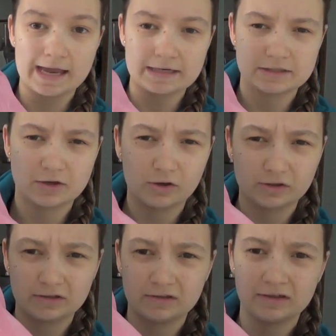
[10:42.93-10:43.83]
and
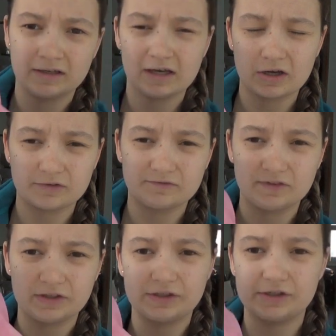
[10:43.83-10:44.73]
cotton
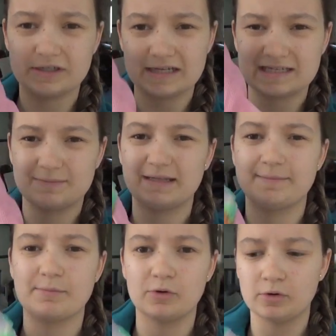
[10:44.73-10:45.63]
velour tends to be a
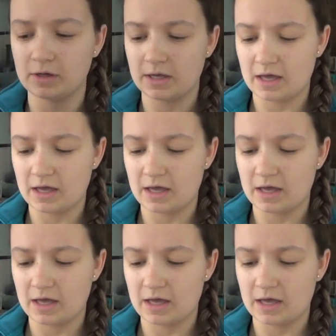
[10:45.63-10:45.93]
little bit more,